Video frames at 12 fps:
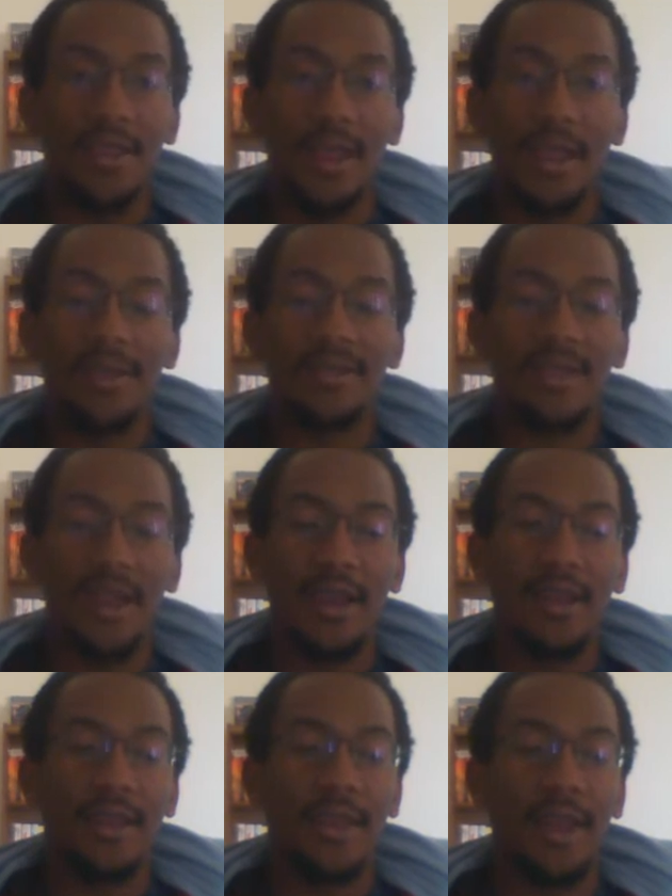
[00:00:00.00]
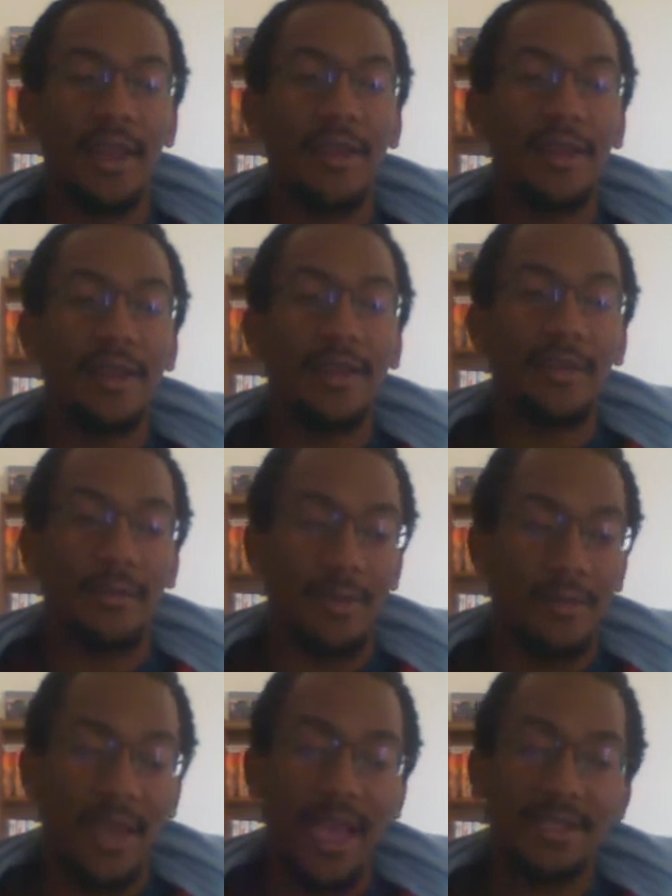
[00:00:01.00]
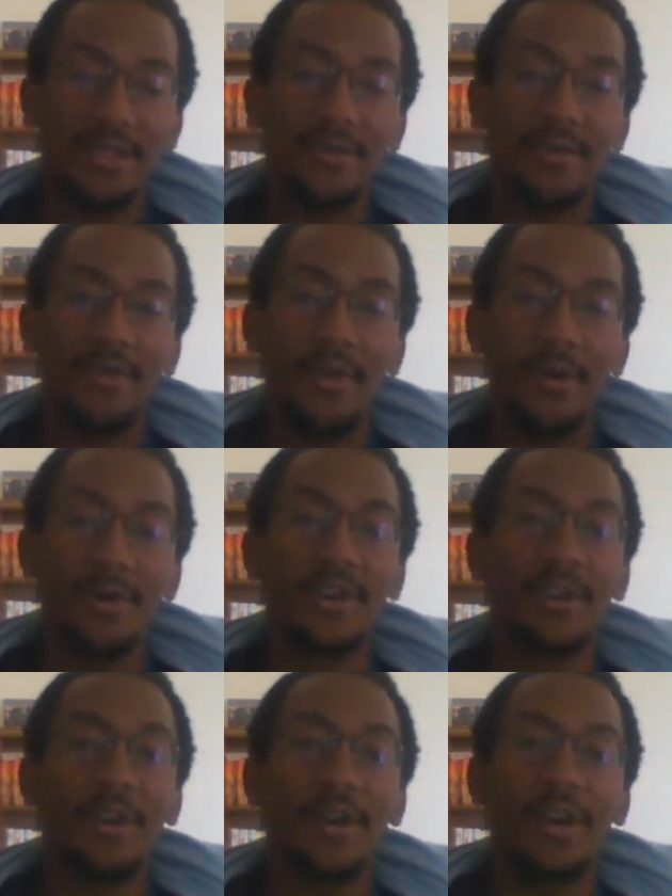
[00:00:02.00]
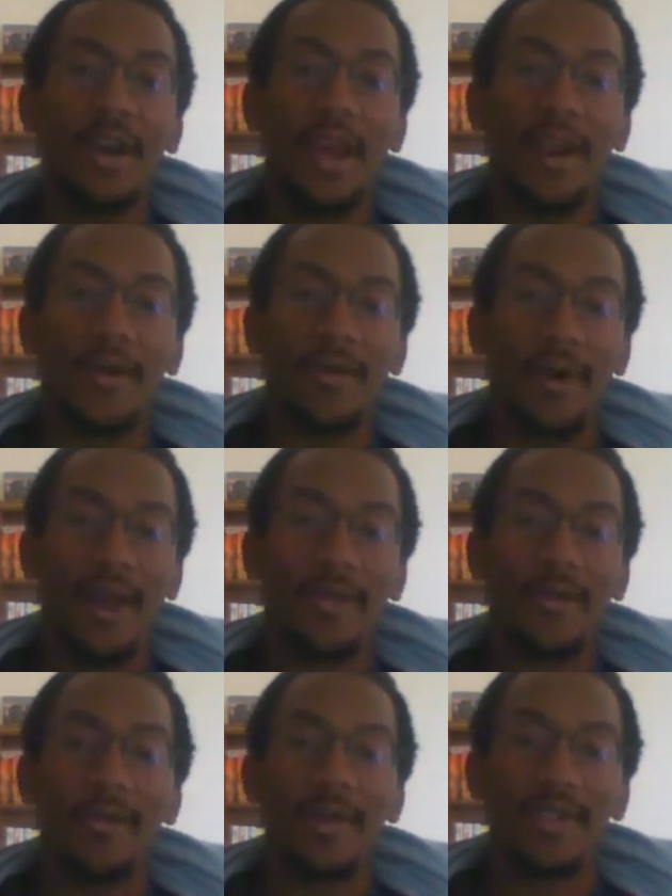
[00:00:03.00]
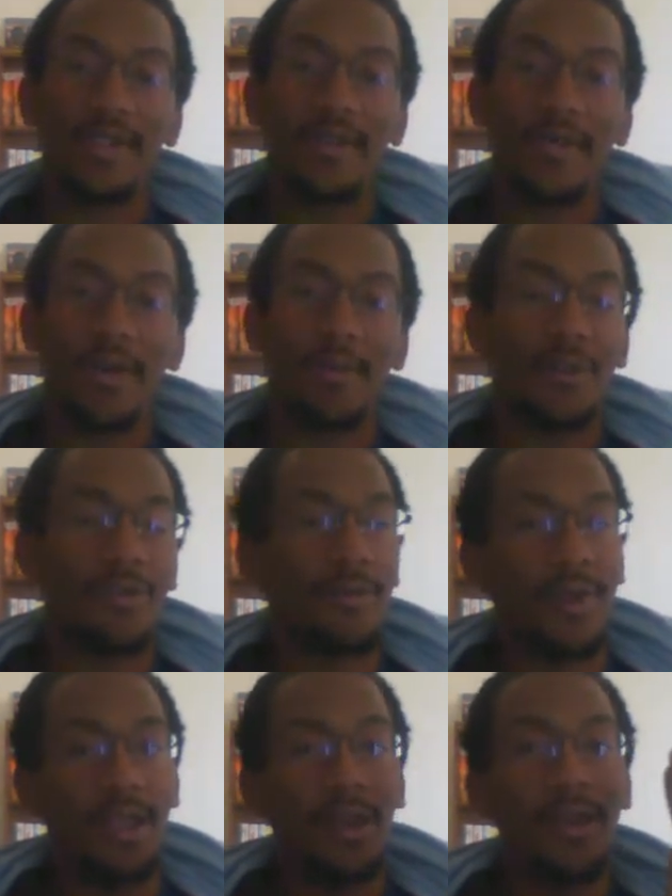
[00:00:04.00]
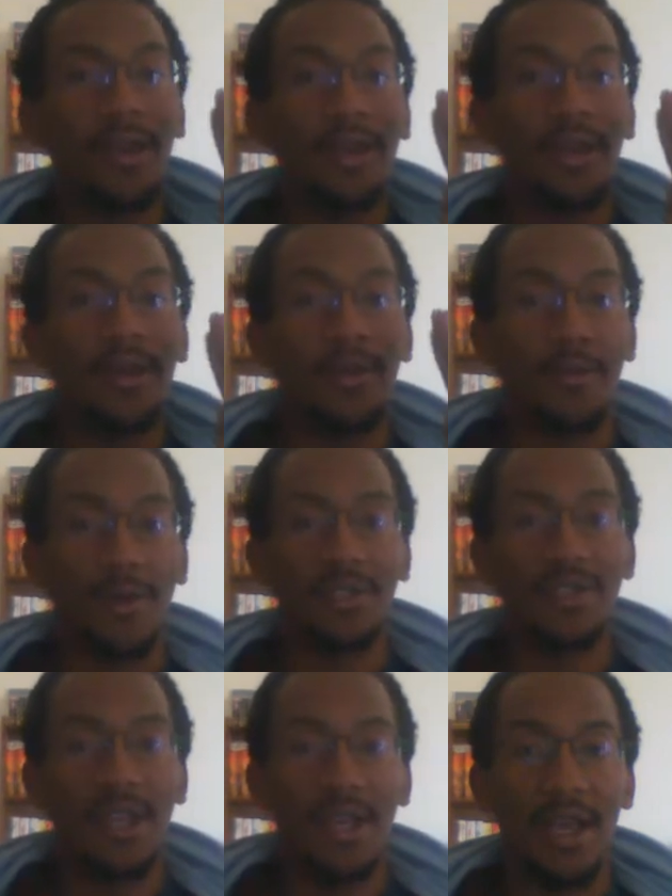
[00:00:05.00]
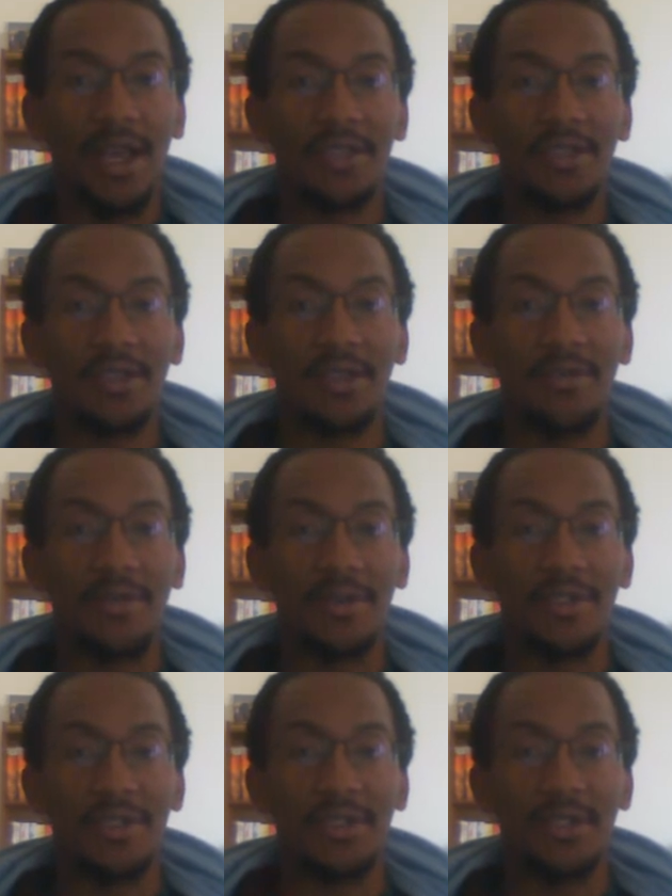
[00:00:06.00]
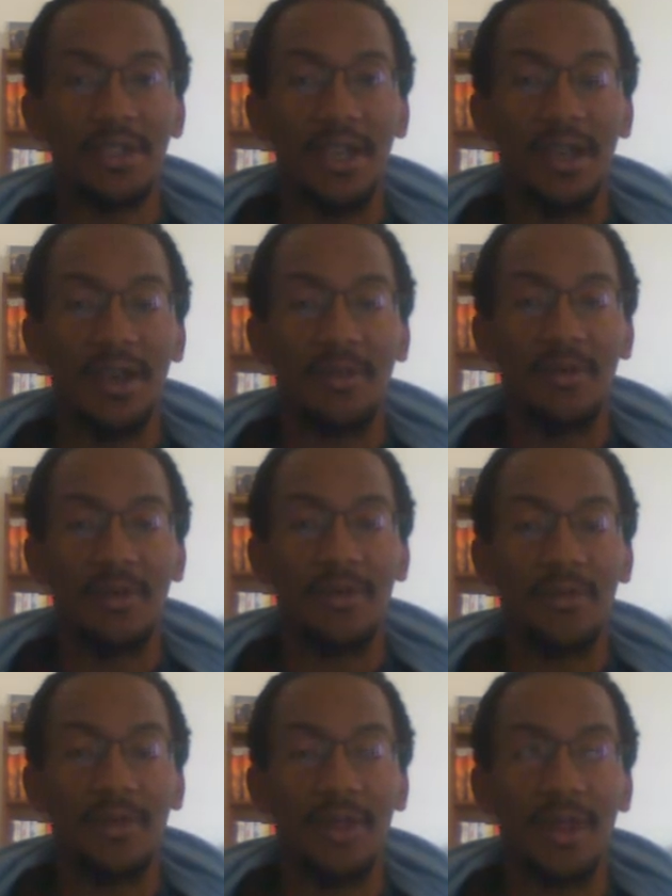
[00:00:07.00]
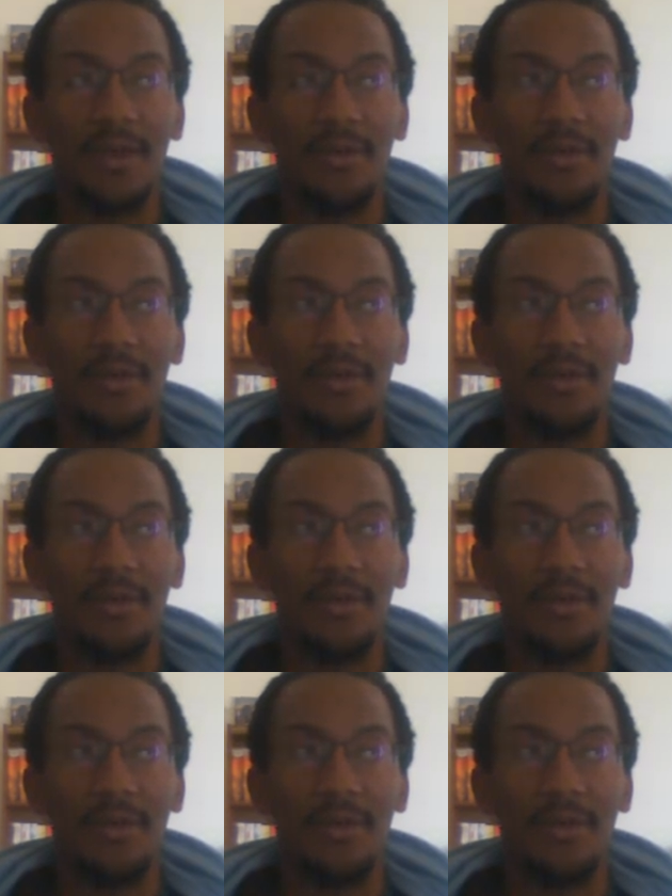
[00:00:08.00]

they decided that we will cast it to a vote, and whoever wins the vote between Hiroshi Tanahashi versus Shinsuke Nakamura for the